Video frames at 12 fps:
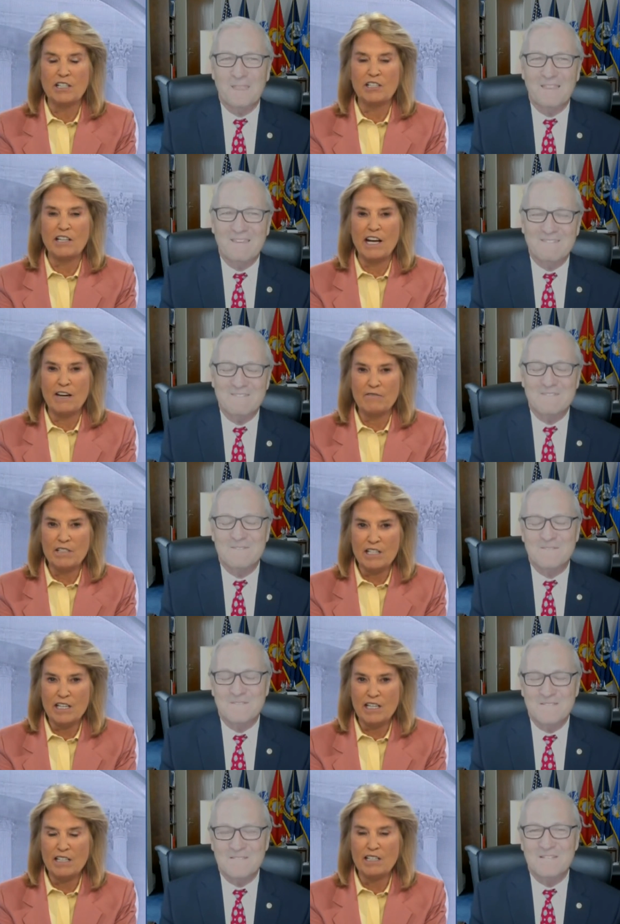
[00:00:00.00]
Speaker 1: it have
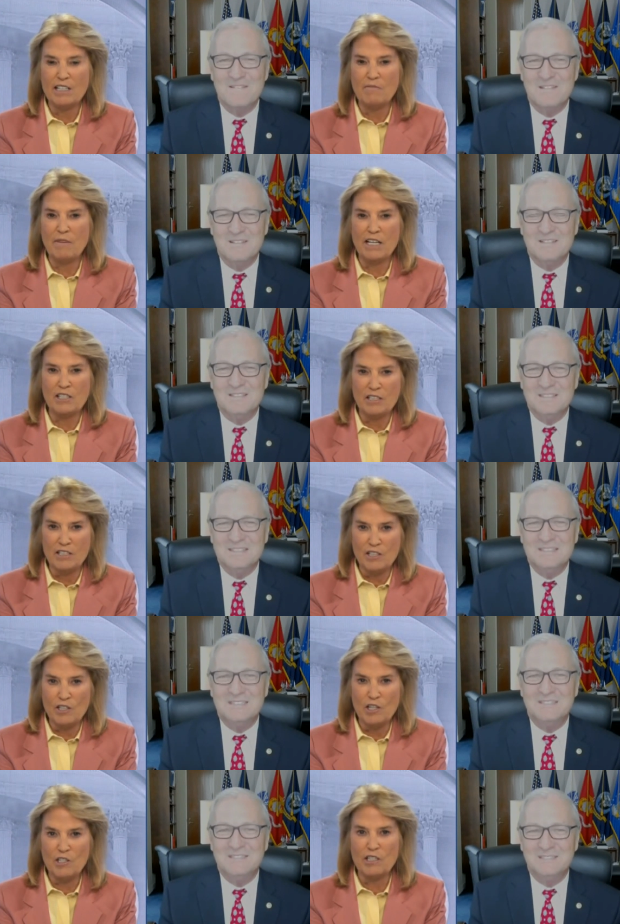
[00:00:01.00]
teeth, and it makes a
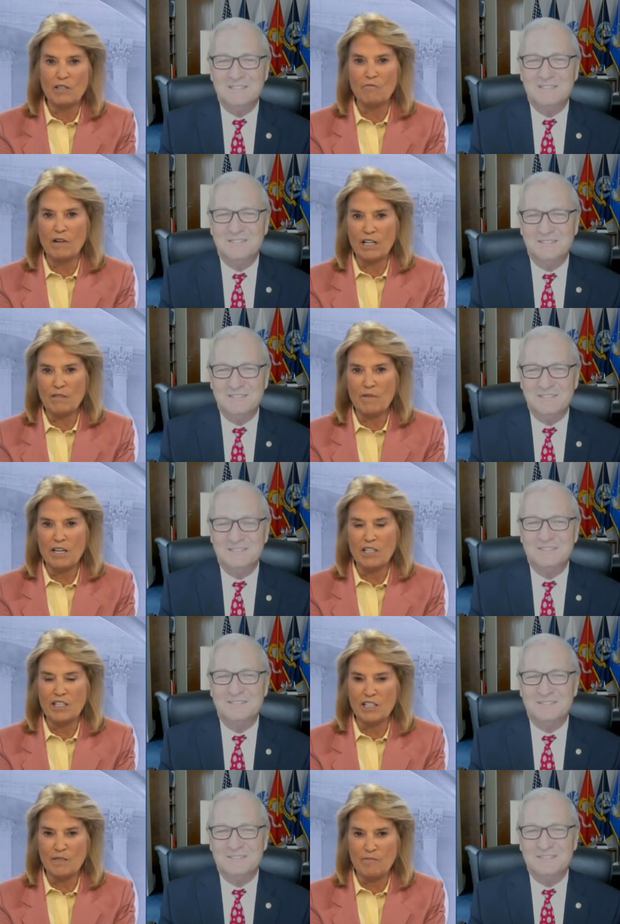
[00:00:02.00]
decision and recommends
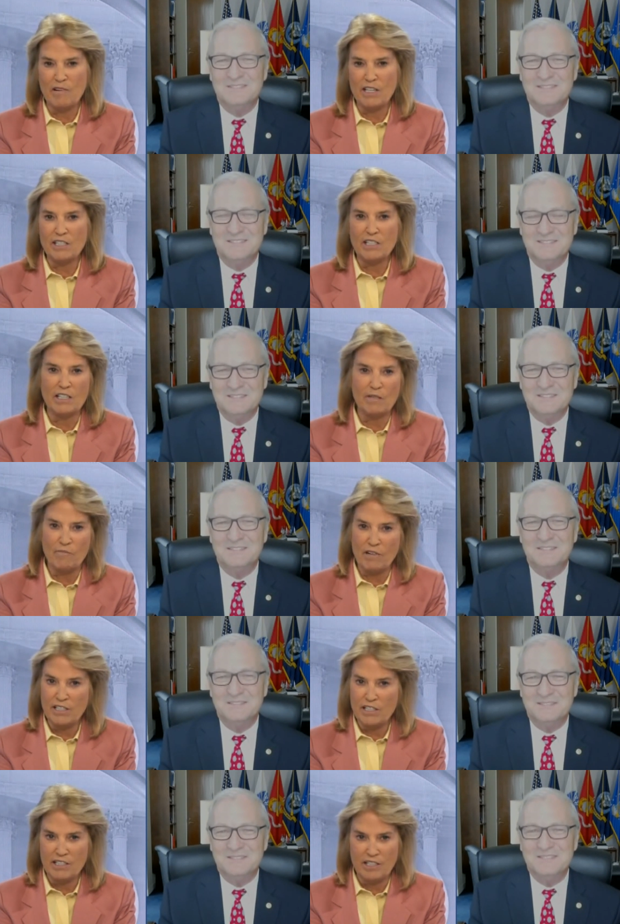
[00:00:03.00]
it to the president, and the
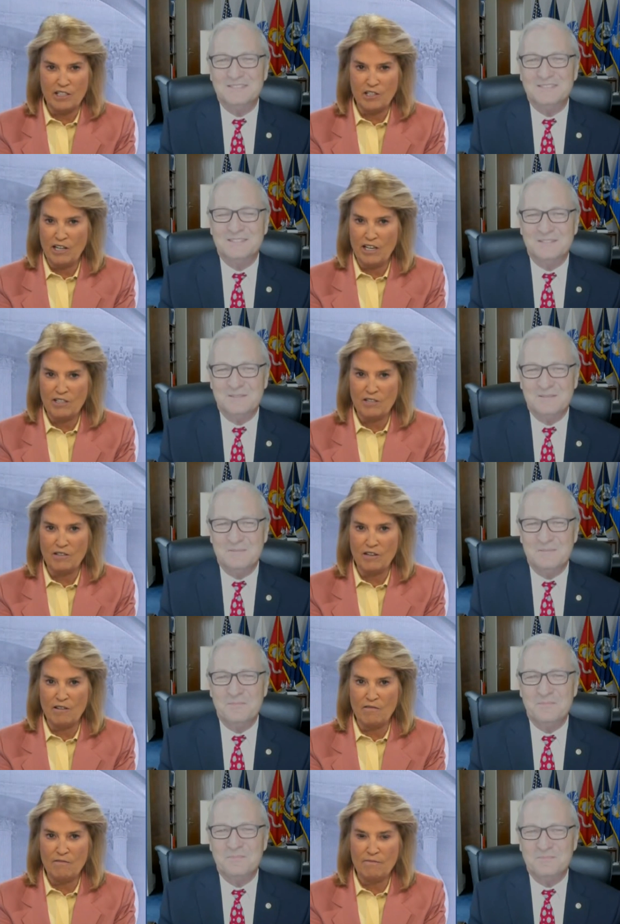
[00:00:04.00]
president says yes or
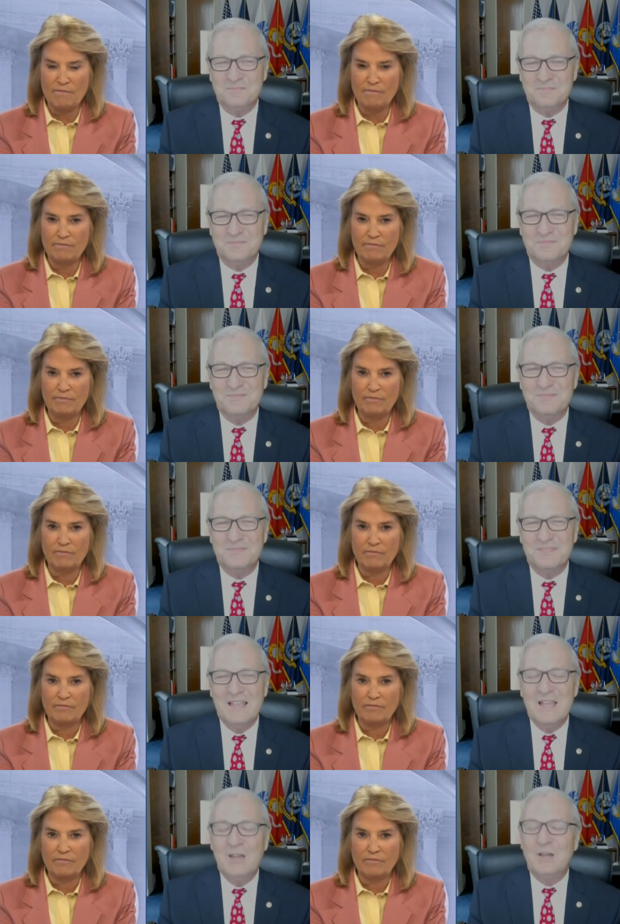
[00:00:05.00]
no?
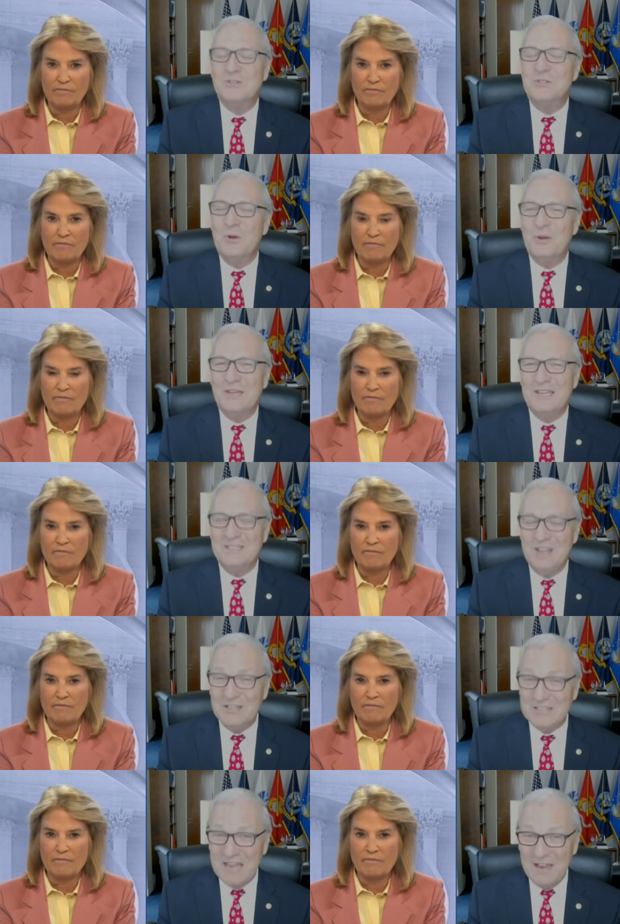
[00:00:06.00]
Speaker 2: So it
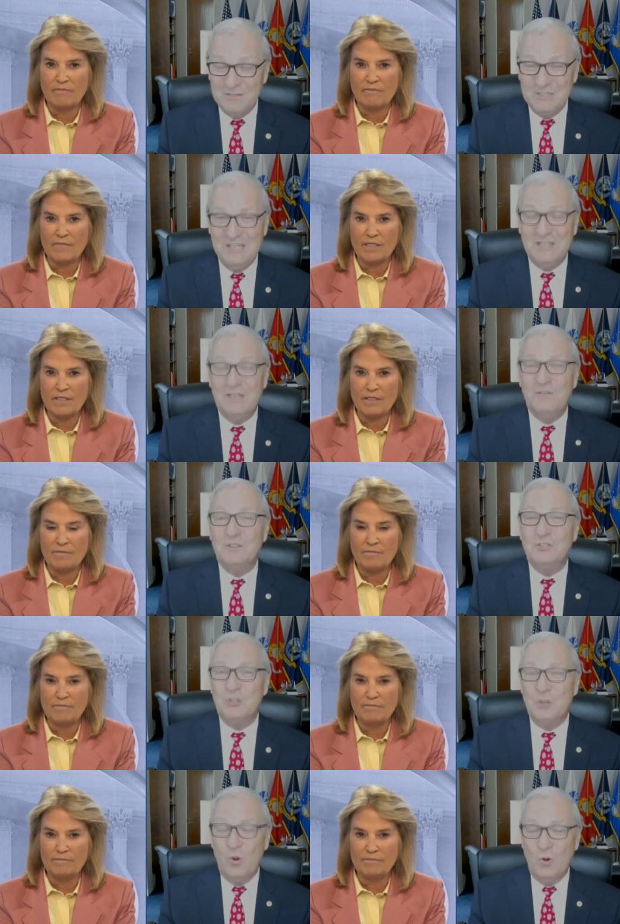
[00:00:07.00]
does have teeth if it
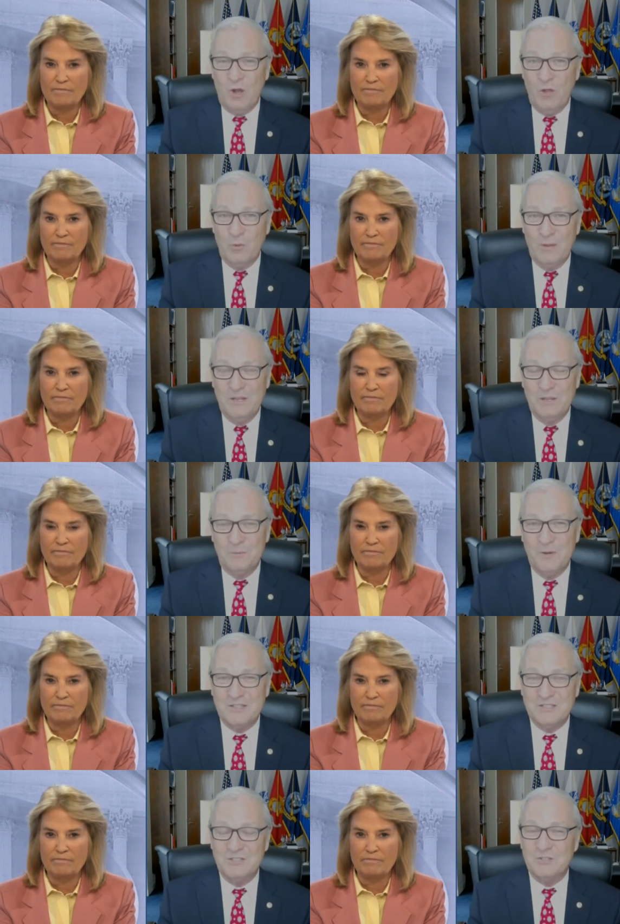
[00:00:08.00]
should go all the way to the
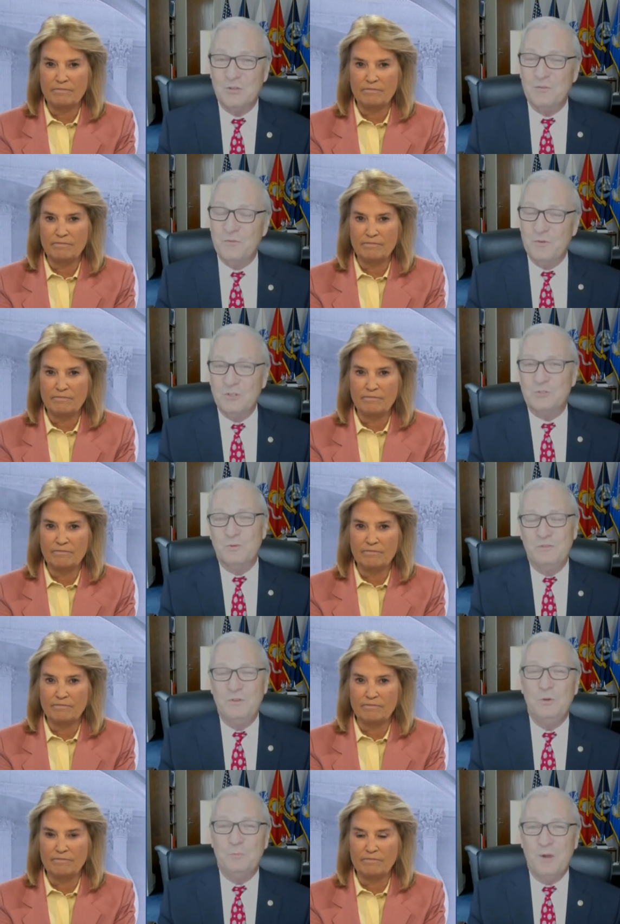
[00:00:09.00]
president. So the first
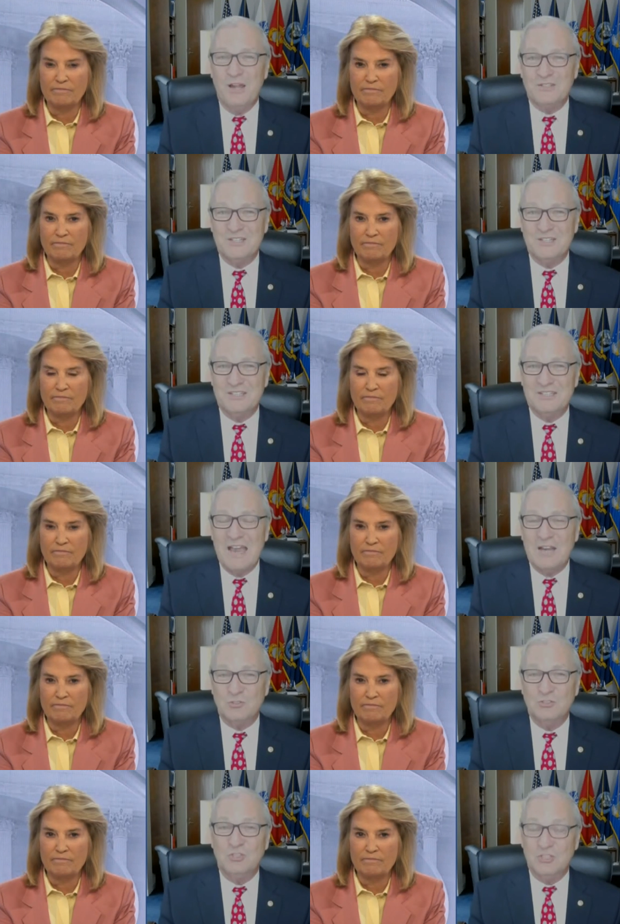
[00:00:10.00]
review process is
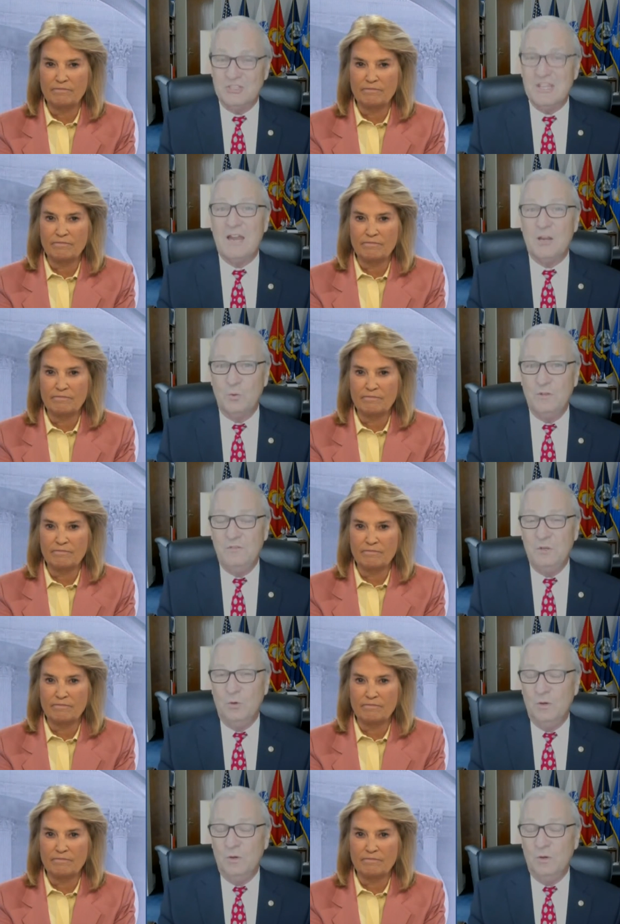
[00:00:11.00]
actually just that a review.